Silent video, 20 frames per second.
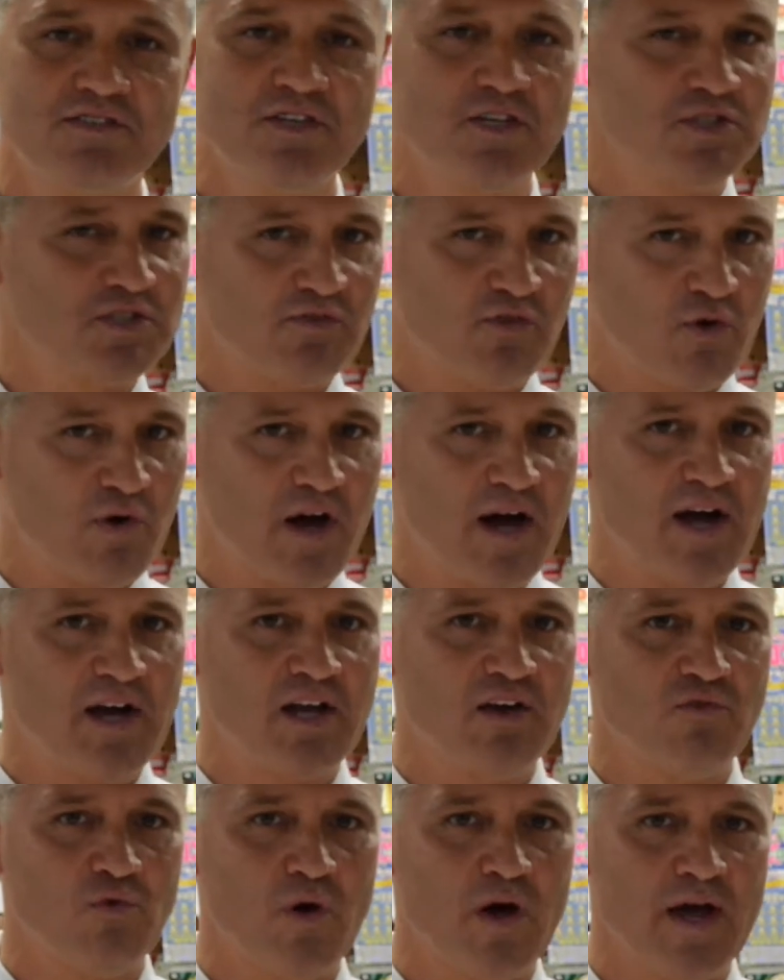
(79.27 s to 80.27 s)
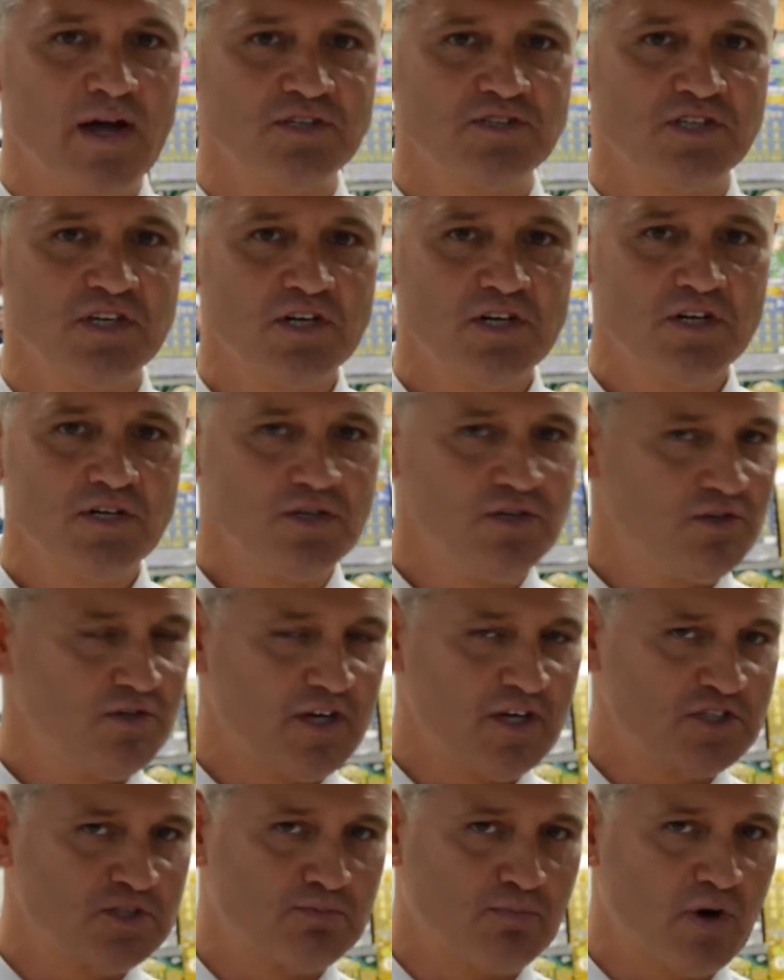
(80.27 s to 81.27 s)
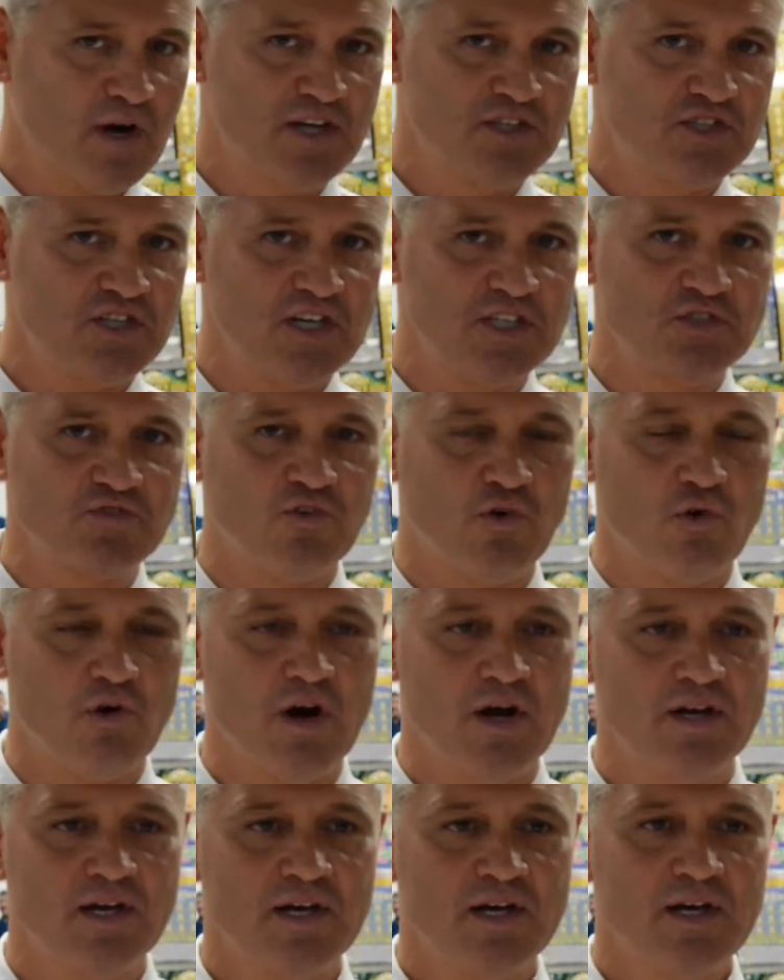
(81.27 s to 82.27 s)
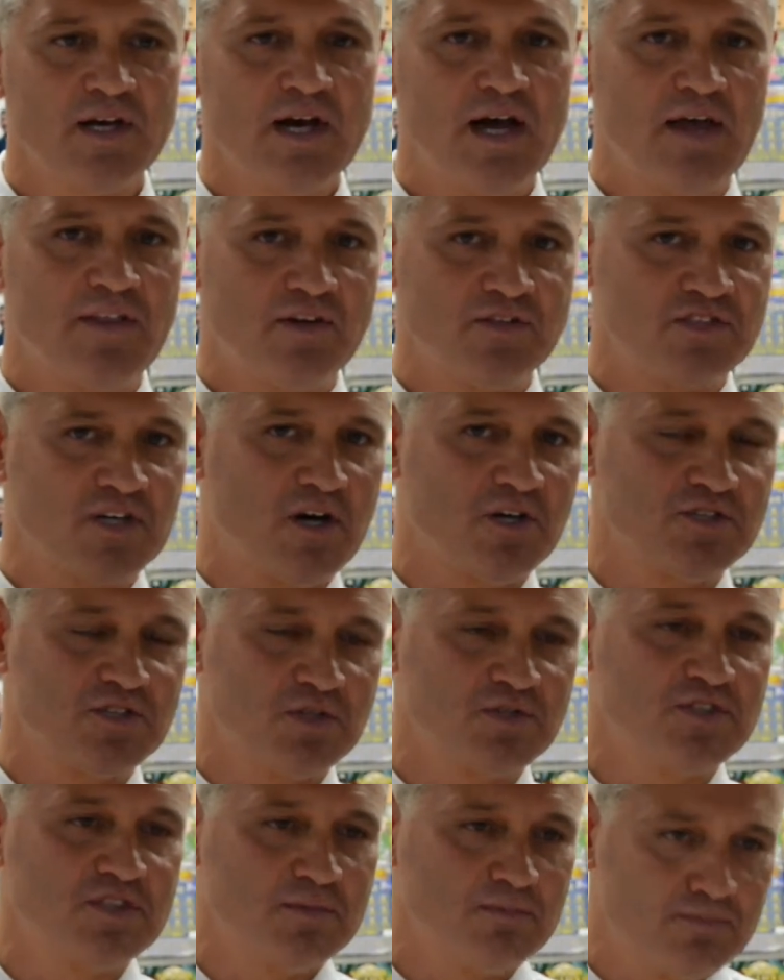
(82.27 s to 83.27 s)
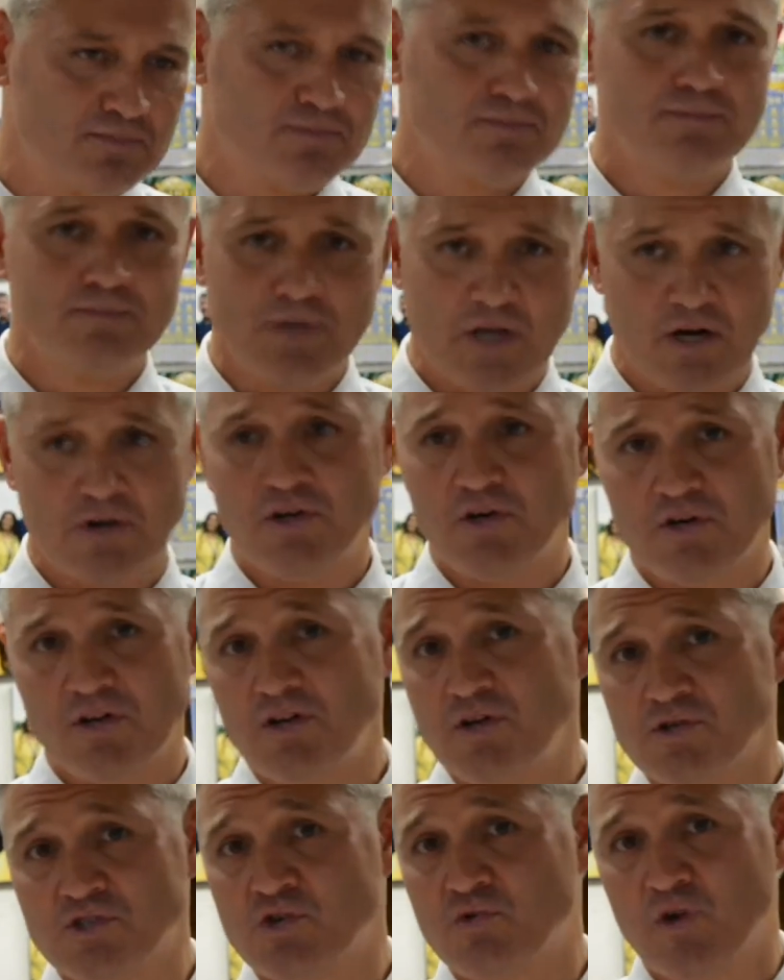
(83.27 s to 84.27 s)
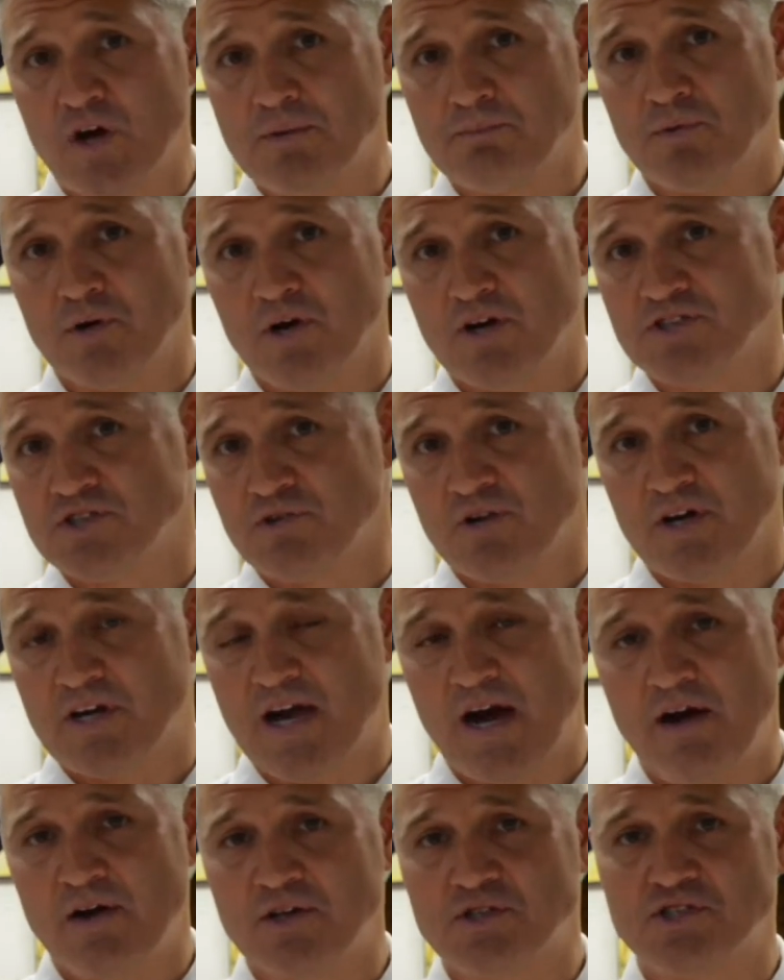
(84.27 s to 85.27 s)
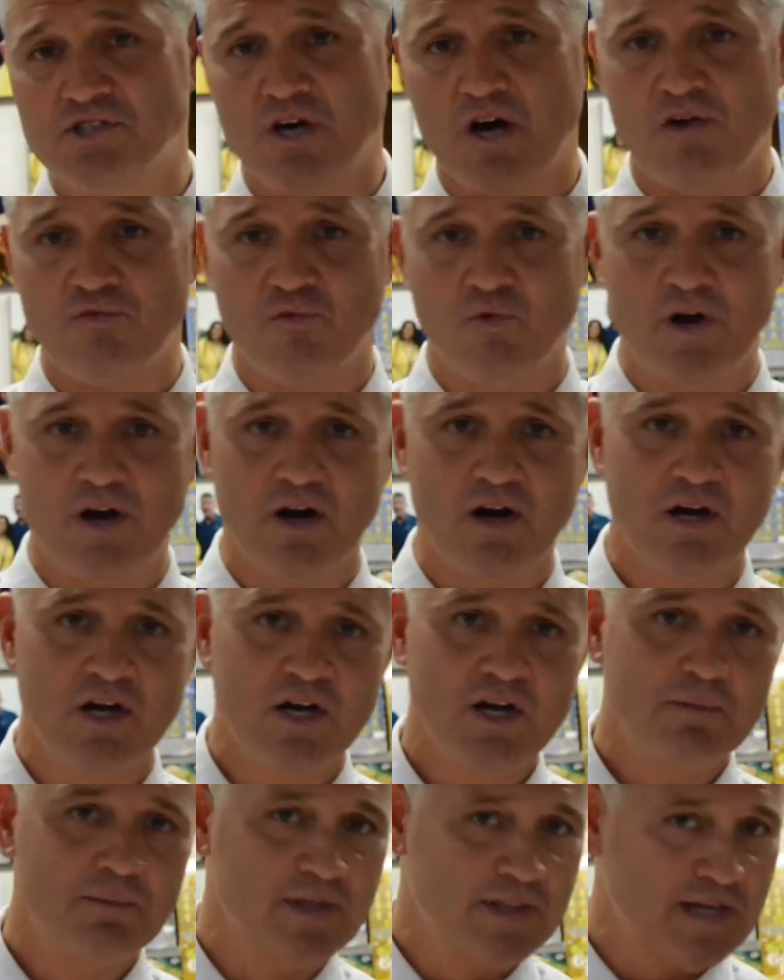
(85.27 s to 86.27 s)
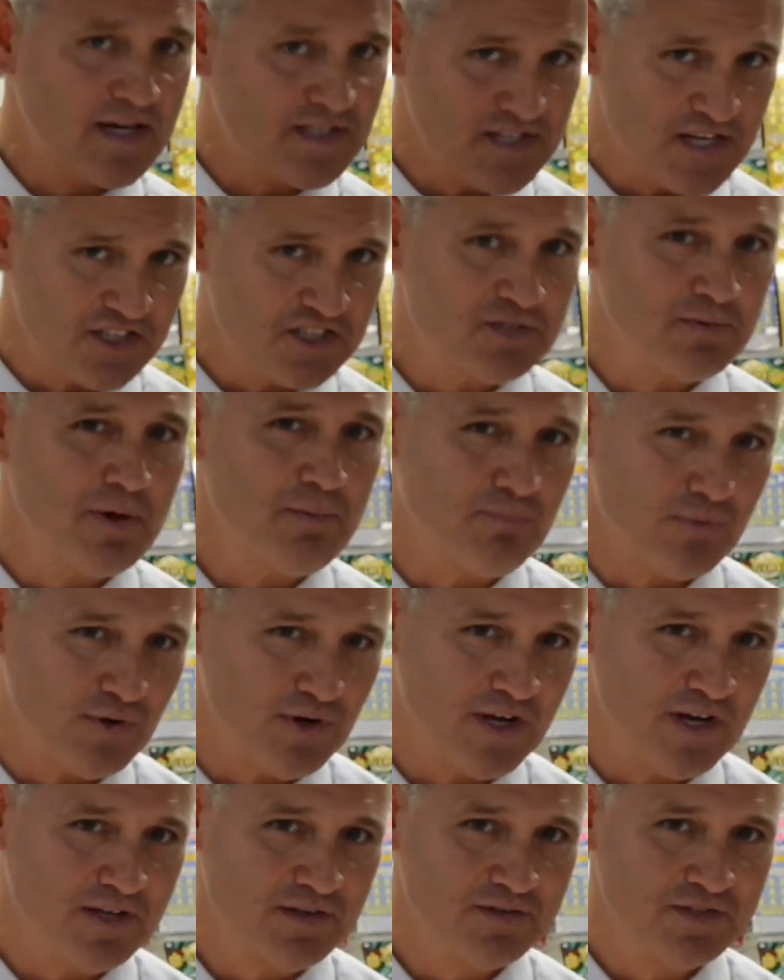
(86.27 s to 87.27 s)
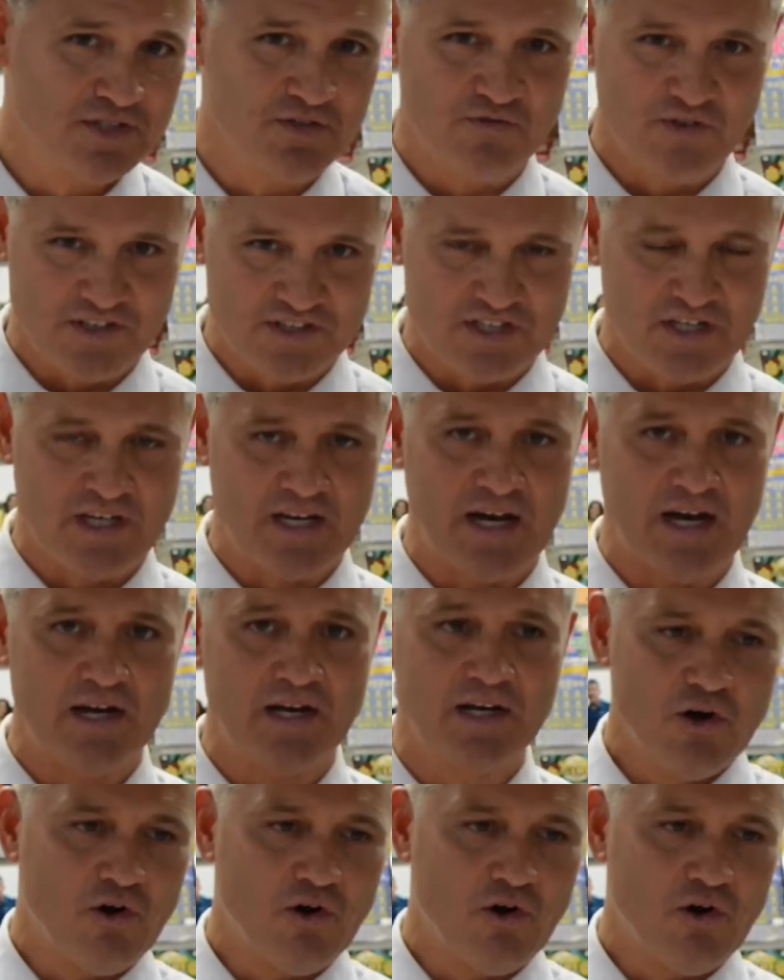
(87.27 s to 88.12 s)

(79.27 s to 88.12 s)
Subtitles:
There's a variety of ways. You can get spreadsheets for it, and there's also some, you can use QuickBooks or accounting software, but that tends to be pretty sophisticated.